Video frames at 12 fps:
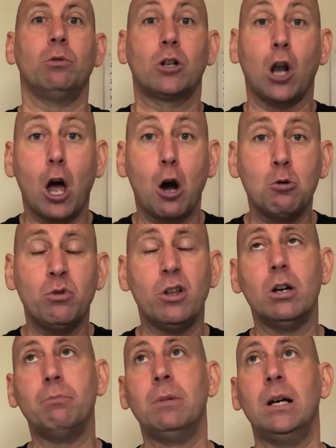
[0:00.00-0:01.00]
clone
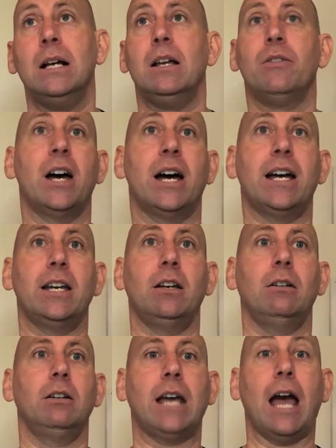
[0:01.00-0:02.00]
them,
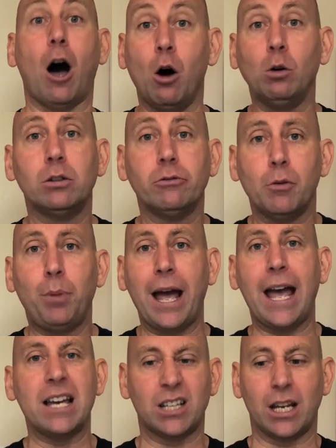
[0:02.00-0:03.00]
they get hold of a
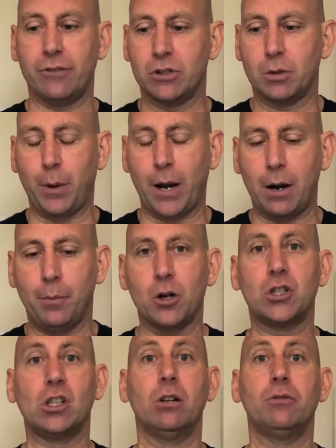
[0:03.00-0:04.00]
pair, say if it's a pair of
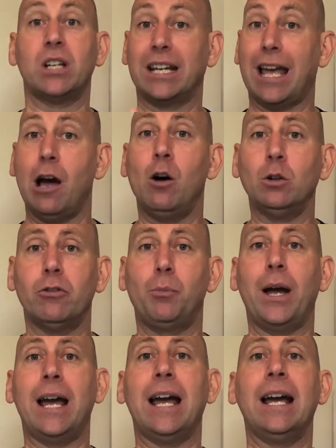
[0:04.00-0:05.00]
boxing gloves, they get hold of a
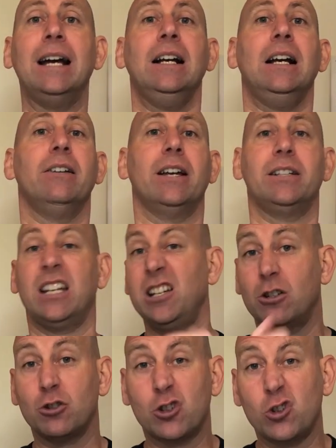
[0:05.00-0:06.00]
pair, they
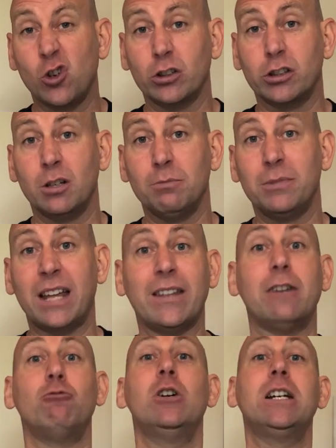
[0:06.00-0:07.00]
deconstruct them, then
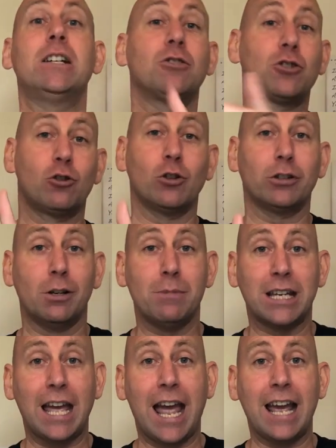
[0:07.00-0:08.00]
they reconstruct them
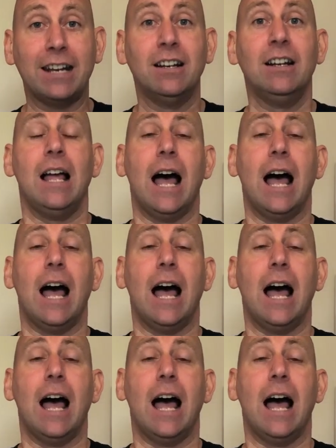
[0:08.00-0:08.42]
again,